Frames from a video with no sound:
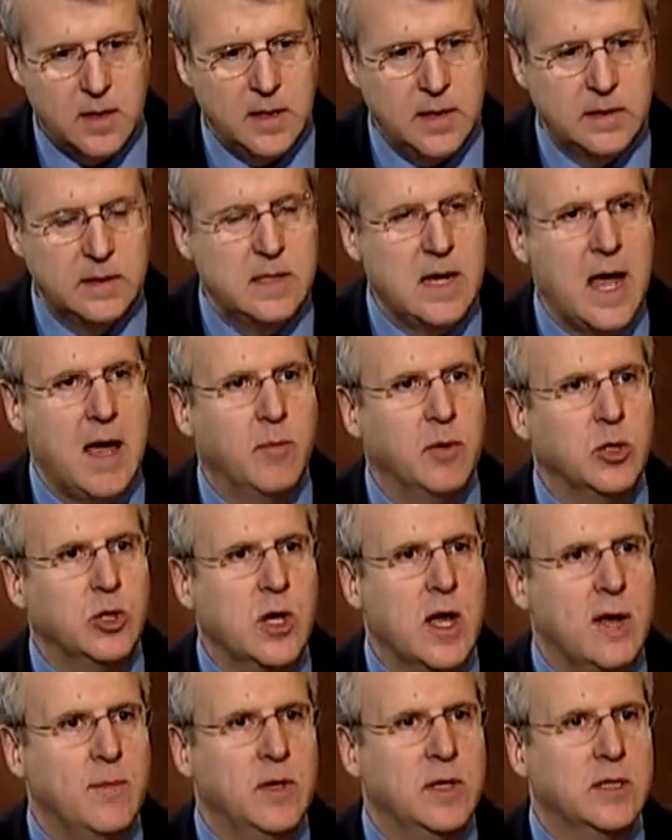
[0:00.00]
establish
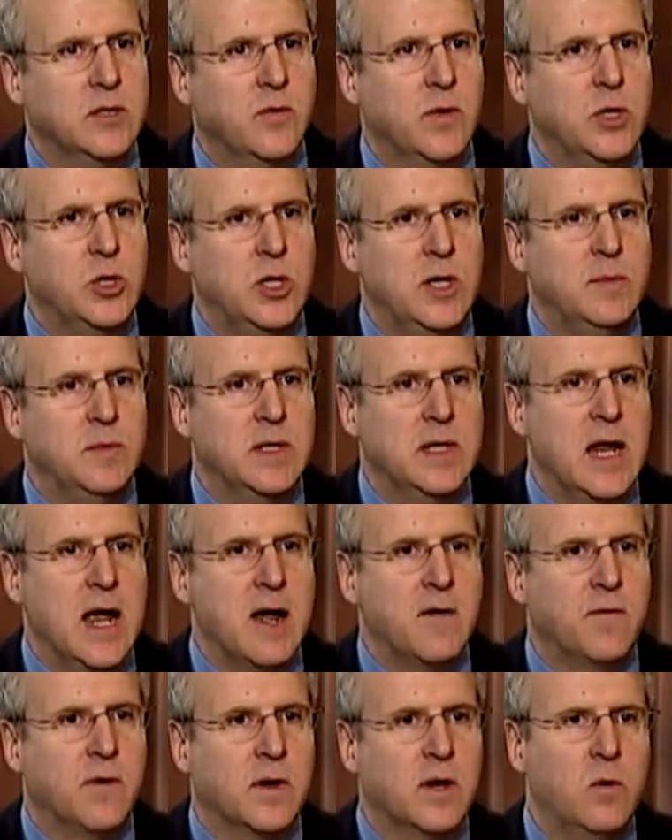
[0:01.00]
communist regimes in
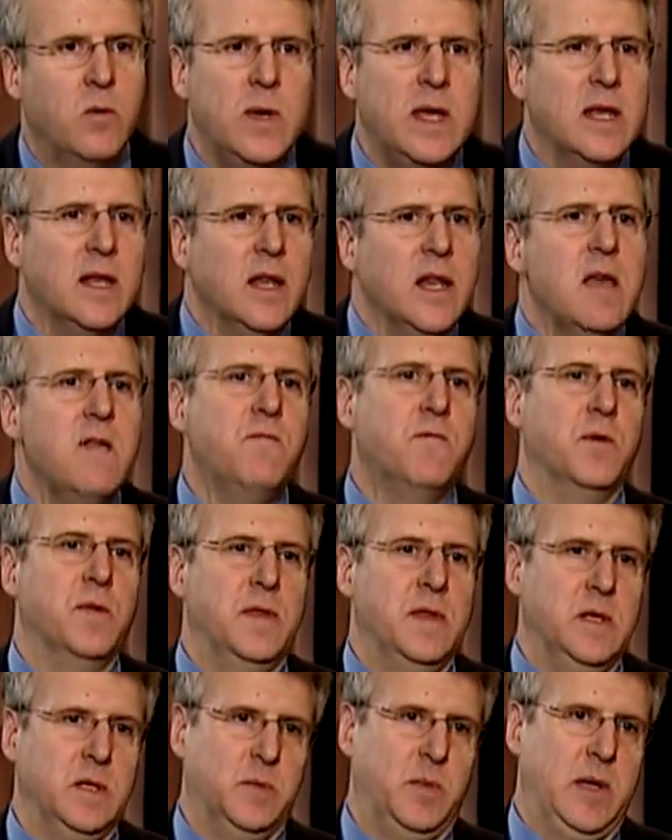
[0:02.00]
Africa. We can live with
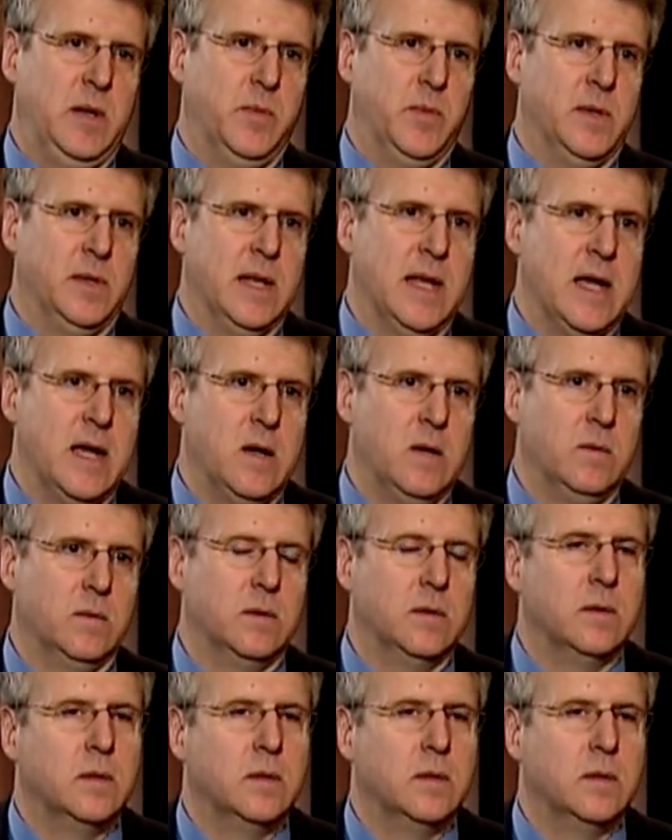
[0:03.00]
these people now.